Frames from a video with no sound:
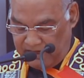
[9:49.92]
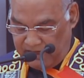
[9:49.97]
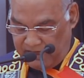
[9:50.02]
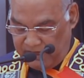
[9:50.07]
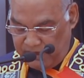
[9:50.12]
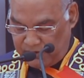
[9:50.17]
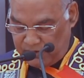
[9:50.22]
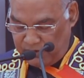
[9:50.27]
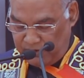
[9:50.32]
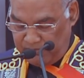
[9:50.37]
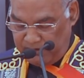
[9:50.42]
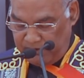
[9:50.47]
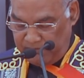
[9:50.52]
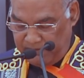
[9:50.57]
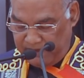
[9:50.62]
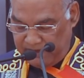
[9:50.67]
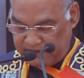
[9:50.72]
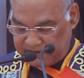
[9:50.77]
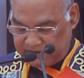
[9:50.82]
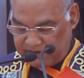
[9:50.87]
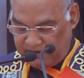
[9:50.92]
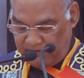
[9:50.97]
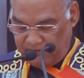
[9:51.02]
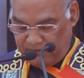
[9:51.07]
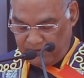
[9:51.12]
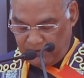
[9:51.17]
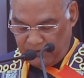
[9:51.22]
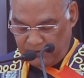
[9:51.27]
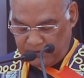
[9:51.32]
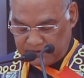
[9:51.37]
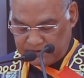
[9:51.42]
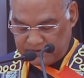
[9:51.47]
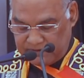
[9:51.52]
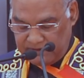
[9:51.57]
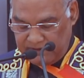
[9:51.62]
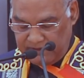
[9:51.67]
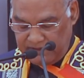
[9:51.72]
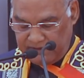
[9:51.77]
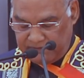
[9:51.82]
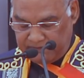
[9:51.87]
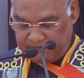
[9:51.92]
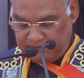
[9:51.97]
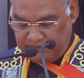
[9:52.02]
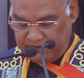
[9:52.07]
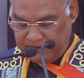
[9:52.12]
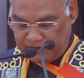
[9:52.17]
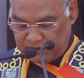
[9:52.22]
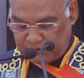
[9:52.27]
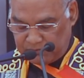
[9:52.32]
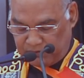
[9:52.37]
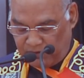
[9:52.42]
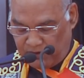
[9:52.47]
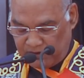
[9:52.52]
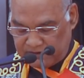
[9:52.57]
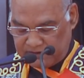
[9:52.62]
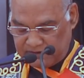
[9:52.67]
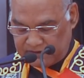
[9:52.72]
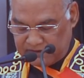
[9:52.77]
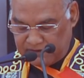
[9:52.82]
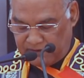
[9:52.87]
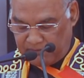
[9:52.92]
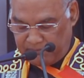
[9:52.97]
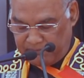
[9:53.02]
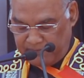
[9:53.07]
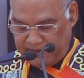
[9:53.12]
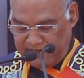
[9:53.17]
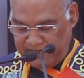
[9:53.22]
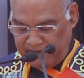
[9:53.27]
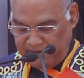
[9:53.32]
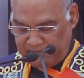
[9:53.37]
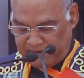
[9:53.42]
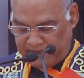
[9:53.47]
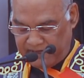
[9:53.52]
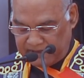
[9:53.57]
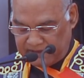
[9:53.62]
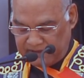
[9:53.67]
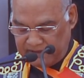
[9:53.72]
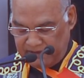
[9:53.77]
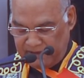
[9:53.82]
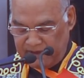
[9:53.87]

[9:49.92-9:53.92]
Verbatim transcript: It would be best, of course, if this process of paying back